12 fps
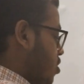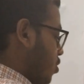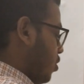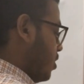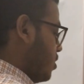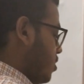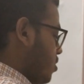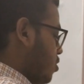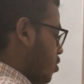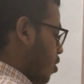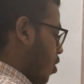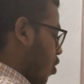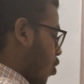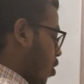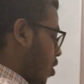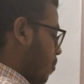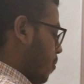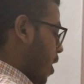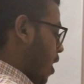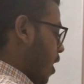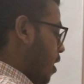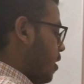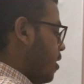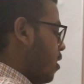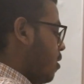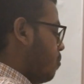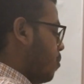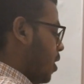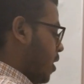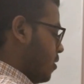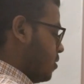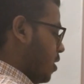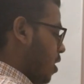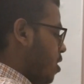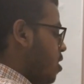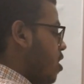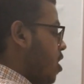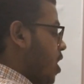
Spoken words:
So this is ulnar bursa